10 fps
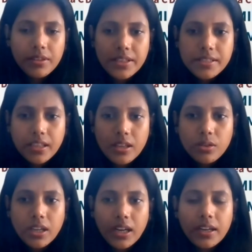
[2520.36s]
raise
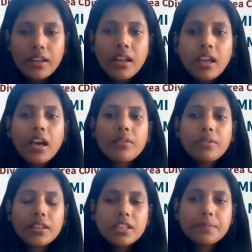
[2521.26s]
yellow card. And
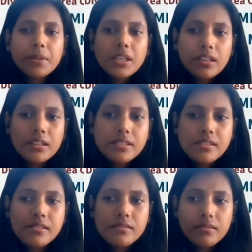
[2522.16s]
when the speaker
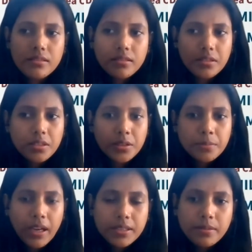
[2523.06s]
reaches
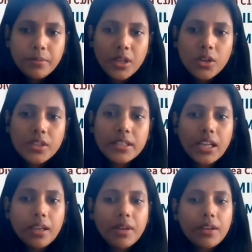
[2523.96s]
maximum allotted
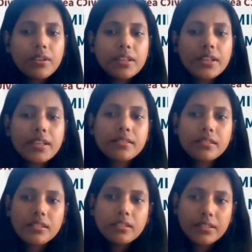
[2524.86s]
time, I will
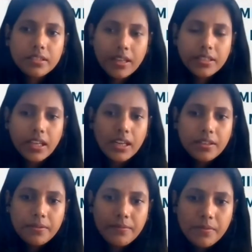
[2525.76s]
raise red
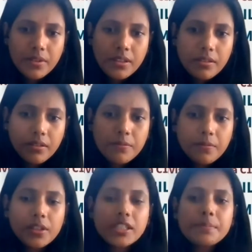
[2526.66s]
card.
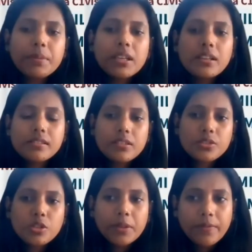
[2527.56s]
For these speakers, it
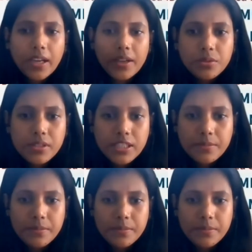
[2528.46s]
should be 5 to 7